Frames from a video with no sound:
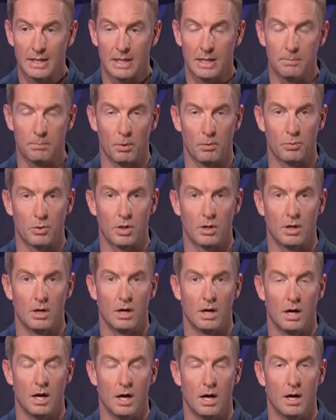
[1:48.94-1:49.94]
keep
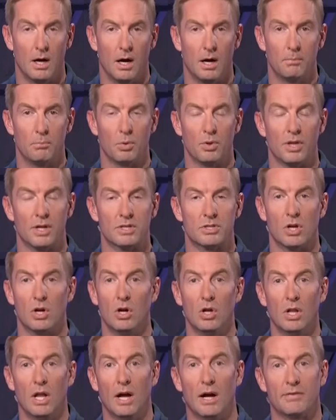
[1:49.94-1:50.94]
up with us
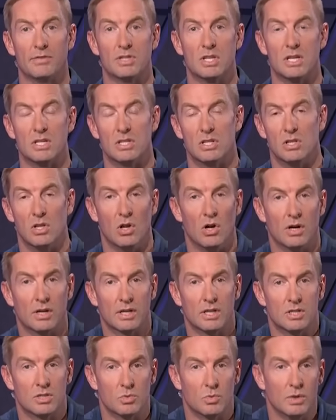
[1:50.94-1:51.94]
all off-season
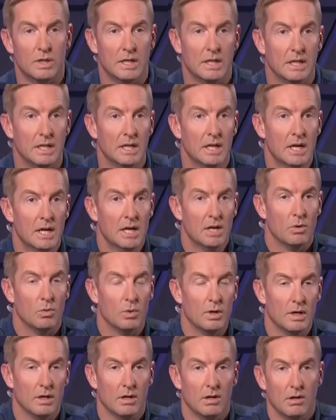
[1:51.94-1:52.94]
long as we
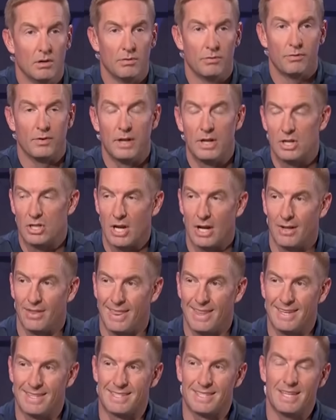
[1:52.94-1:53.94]
will finish
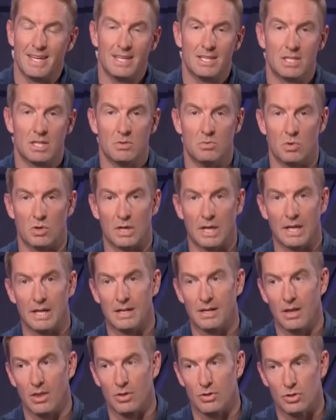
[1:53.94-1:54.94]
out this season. We'll get
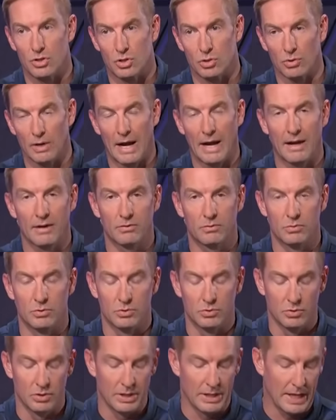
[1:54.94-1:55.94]
into the draft. We'll
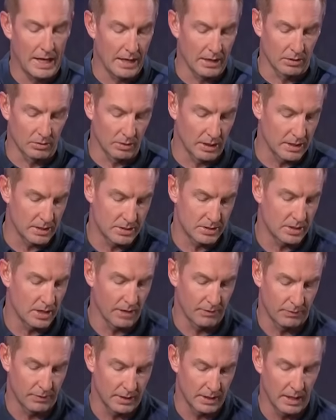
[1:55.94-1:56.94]
do a lot of great
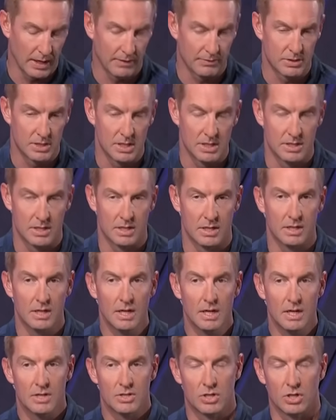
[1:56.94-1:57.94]
stuff in the offseason.
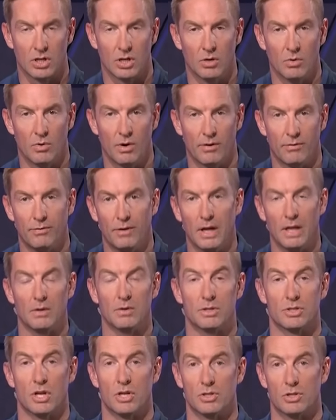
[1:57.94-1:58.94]
So you're going to want to follow
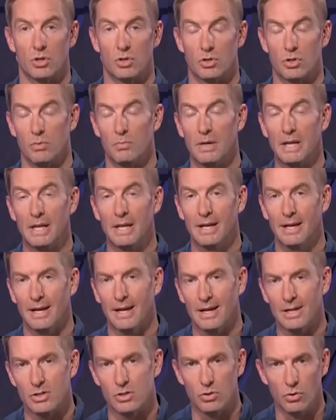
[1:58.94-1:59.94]
us on social media
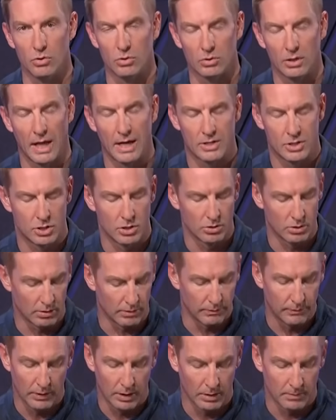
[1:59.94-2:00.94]
at Joel Klatt Show. You
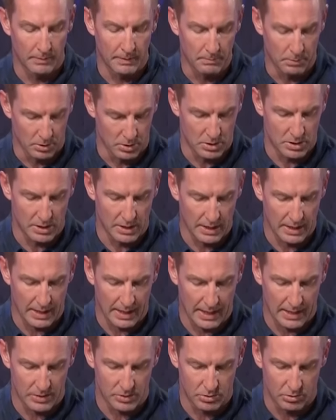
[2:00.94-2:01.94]
can follow me personally
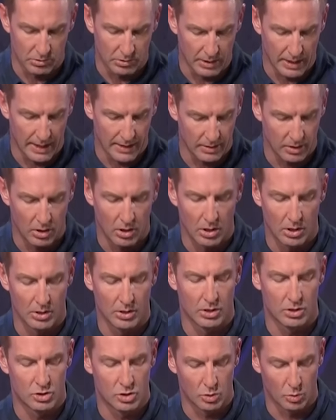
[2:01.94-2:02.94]
at Joel Klatt
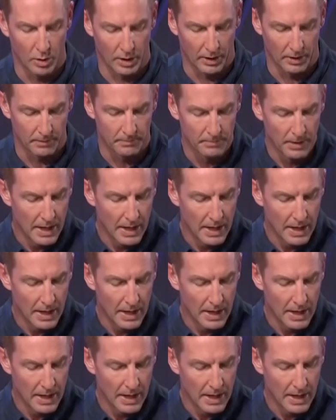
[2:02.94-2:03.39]
on Twitter.